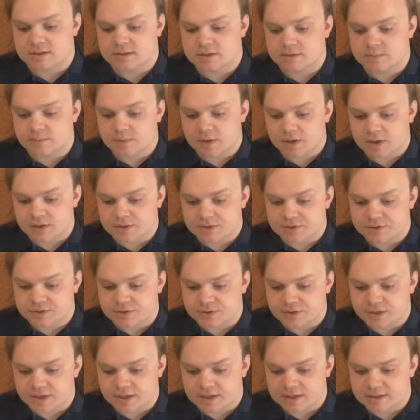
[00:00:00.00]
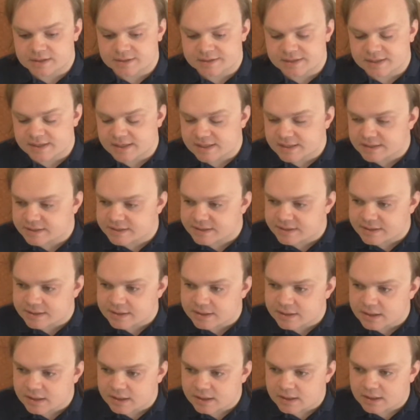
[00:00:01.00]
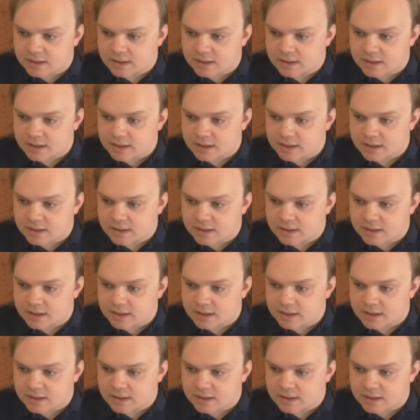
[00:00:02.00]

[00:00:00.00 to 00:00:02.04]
this person is easy,